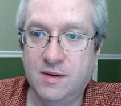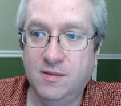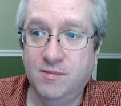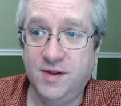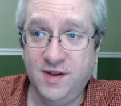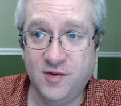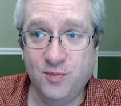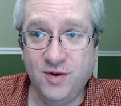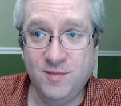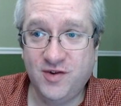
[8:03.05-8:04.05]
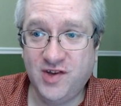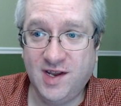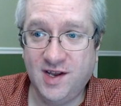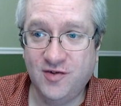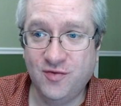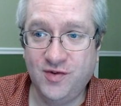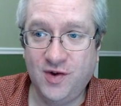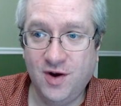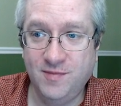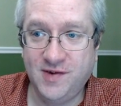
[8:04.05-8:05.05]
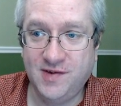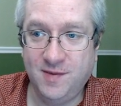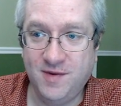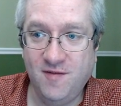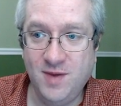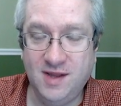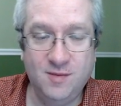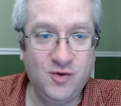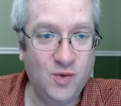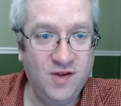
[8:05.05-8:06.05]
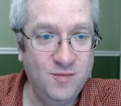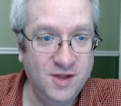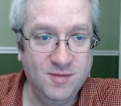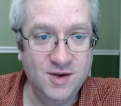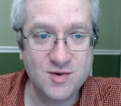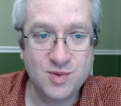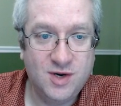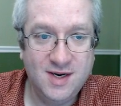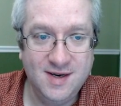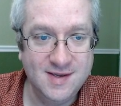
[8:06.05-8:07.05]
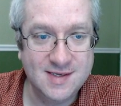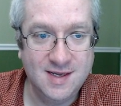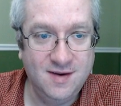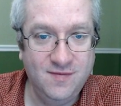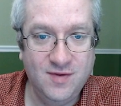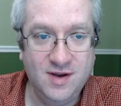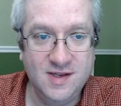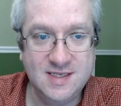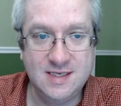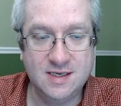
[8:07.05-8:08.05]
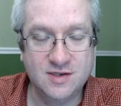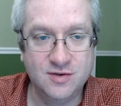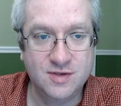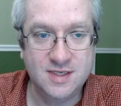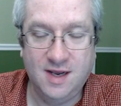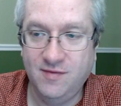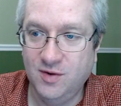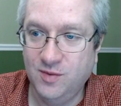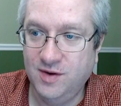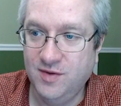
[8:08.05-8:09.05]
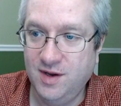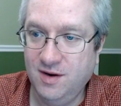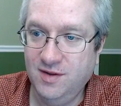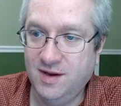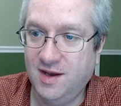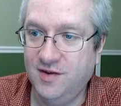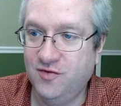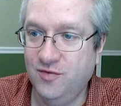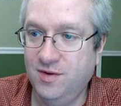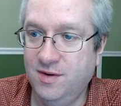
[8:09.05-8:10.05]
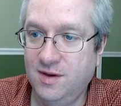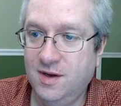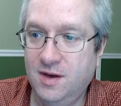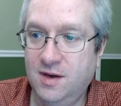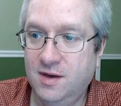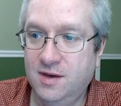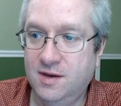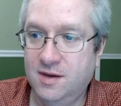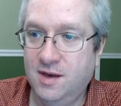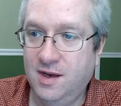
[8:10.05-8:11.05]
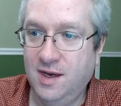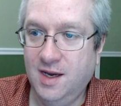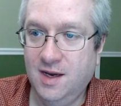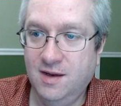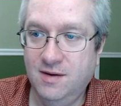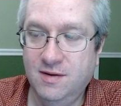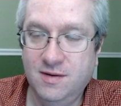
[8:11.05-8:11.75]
But these are pretty much the Kestrel's arms, except I've made them 12 millimeters wide instead of 6 or 7 or whatever they are in the Kestrel. And